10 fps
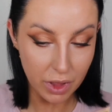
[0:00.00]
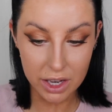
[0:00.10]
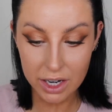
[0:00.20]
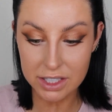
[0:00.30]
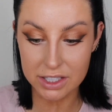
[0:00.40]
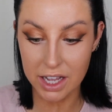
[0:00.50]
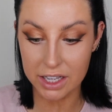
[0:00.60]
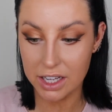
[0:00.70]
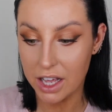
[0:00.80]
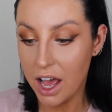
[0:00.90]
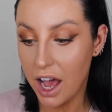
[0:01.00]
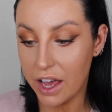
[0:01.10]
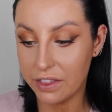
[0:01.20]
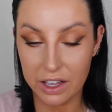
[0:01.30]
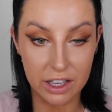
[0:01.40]
And as I said,
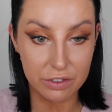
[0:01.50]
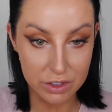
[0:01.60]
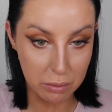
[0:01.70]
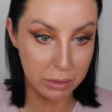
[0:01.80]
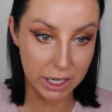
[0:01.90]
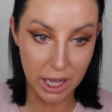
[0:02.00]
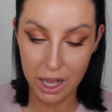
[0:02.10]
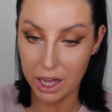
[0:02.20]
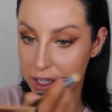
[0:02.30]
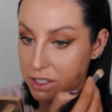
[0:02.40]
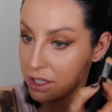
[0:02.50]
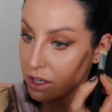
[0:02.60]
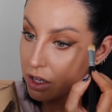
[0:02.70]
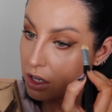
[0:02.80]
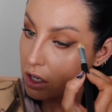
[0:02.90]
I think if somebody has
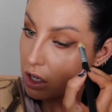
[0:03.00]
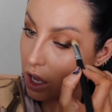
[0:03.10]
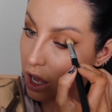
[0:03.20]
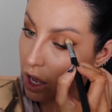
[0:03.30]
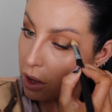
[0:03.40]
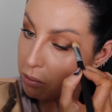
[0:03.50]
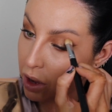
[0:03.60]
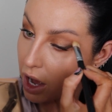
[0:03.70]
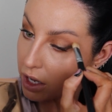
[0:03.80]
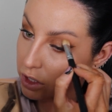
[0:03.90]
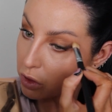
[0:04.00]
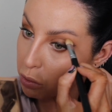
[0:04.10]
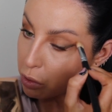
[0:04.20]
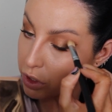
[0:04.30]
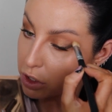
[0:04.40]
had a
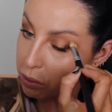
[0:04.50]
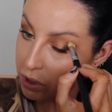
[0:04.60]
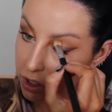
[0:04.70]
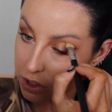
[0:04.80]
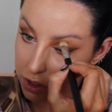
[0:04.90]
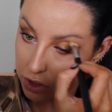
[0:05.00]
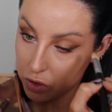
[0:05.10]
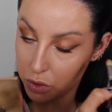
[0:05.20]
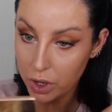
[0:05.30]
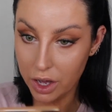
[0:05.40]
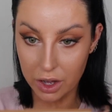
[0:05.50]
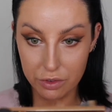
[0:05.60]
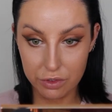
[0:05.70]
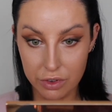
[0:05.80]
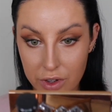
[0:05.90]
lot more experience than you
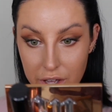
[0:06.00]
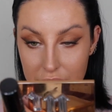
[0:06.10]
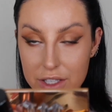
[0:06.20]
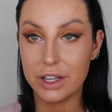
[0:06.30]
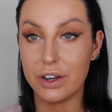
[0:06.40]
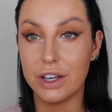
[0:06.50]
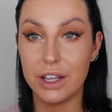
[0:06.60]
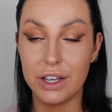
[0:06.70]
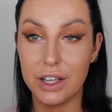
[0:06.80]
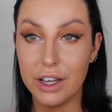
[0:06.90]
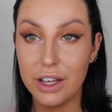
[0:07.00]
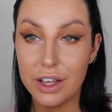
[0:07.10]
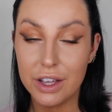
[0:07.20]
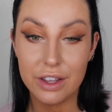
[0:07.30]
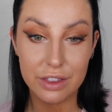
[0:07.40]
have in a certain area,
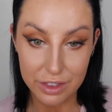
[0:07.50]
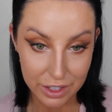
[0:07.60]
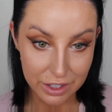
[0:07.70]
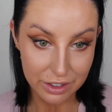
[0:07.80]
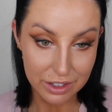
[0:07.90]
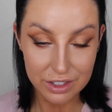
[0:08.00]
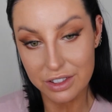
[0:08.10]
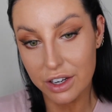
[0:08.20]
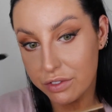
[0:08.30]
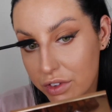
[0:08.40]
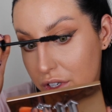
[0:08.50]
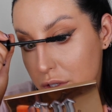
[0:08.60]
they deserve the